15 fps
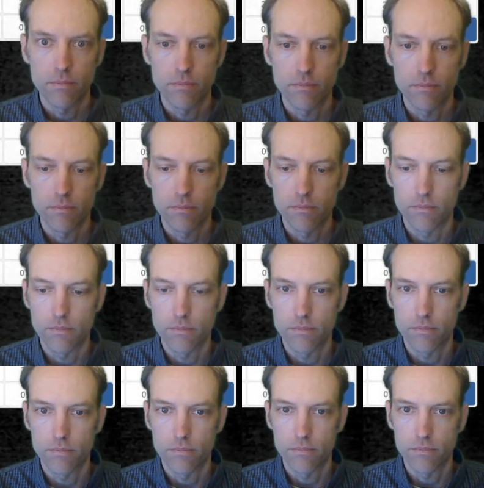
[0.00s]
Okay.
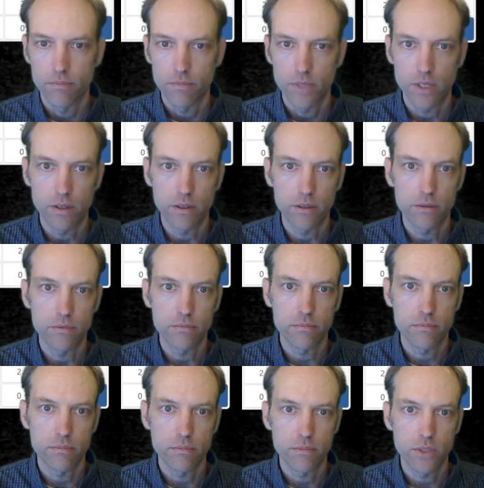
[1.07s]
Alright,
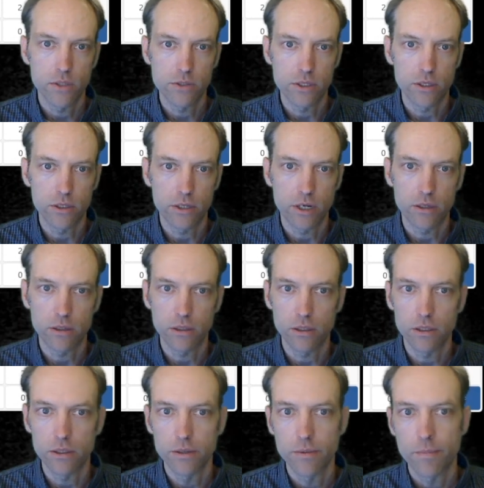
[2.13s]
there's another
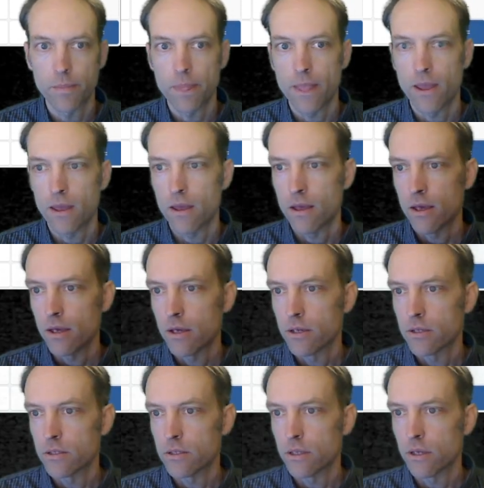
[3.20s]
calculator.
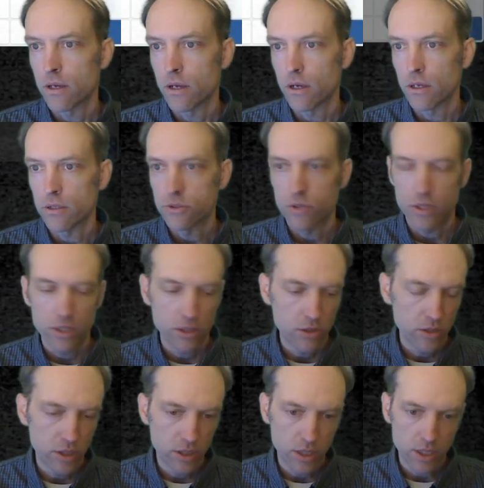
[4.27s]
Uh, so I think you
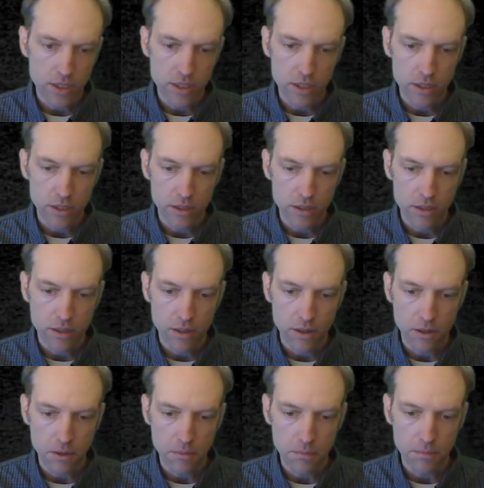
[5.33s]
get the idea.
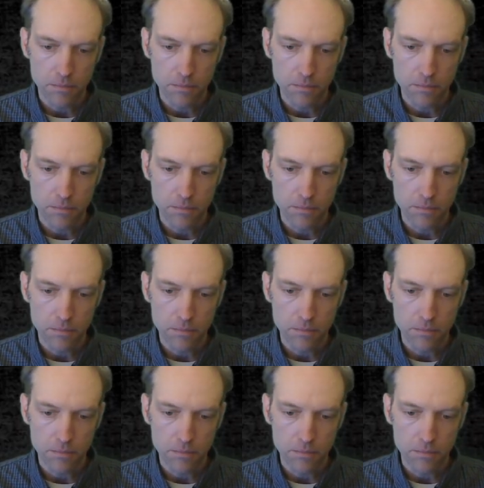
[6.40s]
Um,